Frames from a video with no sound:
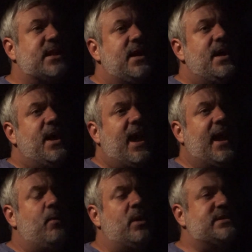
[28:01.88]
and
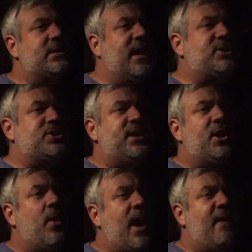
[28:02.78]
it wasn't like she, you
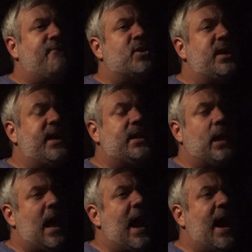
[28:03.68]
know, every
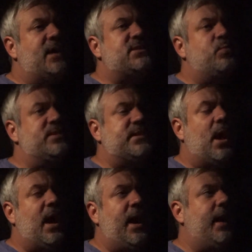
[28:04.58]
class was
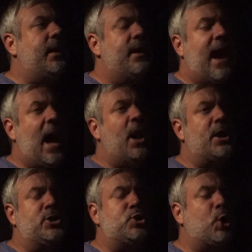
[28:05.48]
like out of
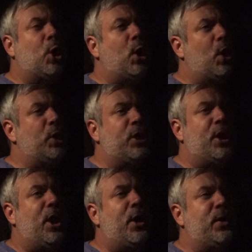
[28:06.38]
control, you
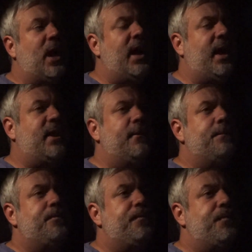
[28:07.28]
know, like,
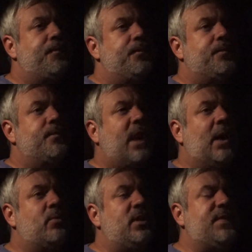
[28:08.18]

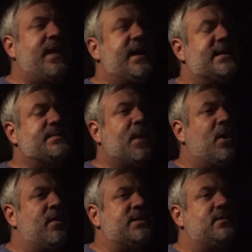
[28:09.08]
I really think it's
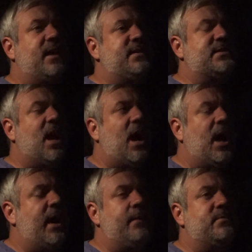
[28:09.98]
part of the, like, the
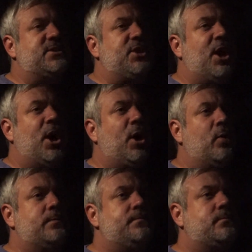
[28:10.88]
times, you
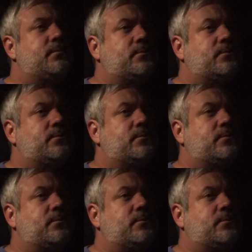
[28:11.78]
know.